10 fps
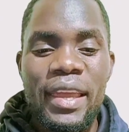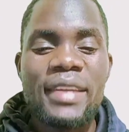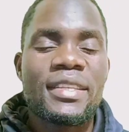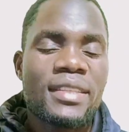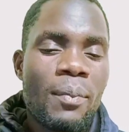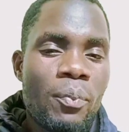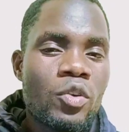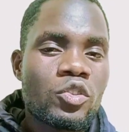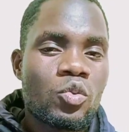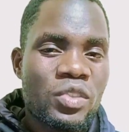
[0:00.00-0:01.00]
it is
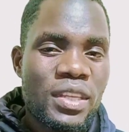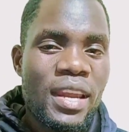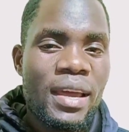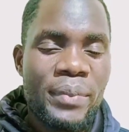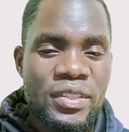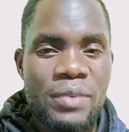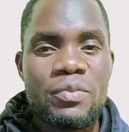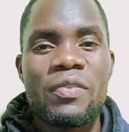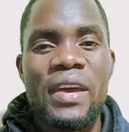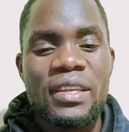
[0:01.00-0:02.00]
supposed to send a
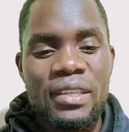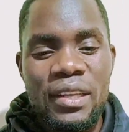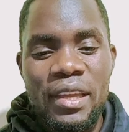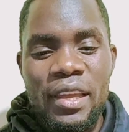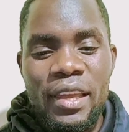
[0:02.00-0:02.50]
perception that